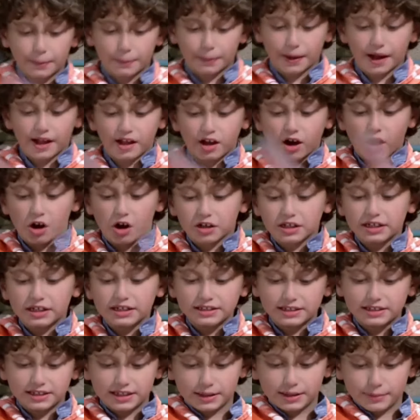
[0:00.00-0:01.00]
by Augie
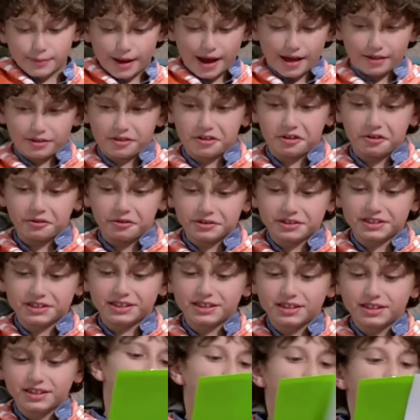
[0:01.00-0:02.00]
D.
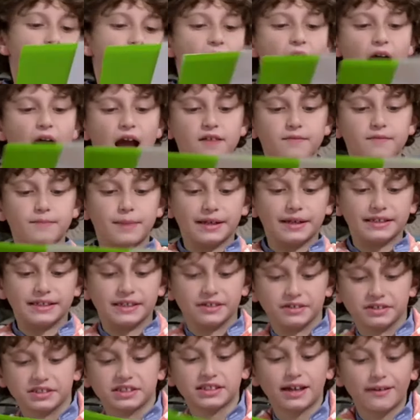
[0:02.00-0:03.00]
Matthews. I've been
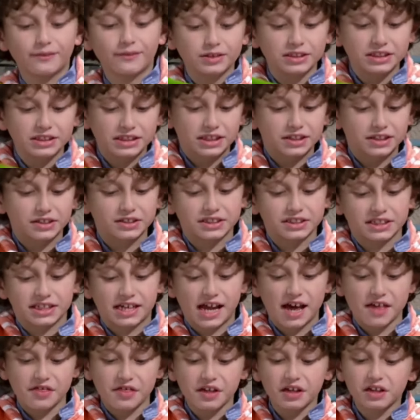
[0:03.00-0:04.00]
here seven years and
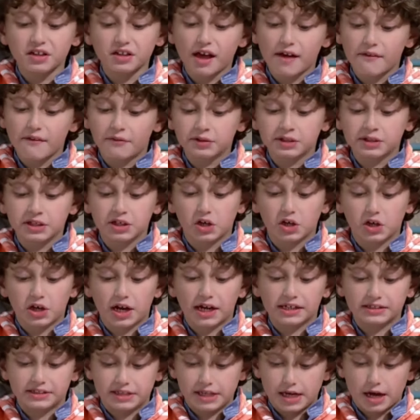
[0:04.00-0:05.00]
I think life is a good
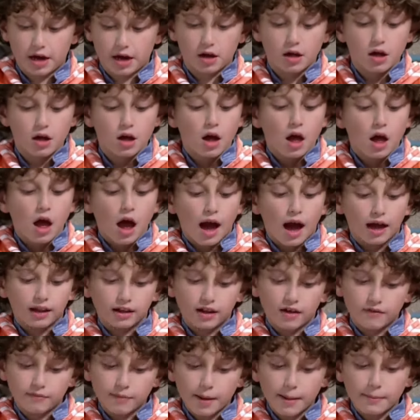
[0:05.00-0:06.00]
idea. I
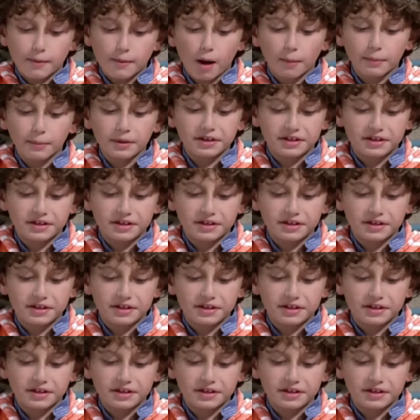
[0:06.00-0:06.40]
love my mom and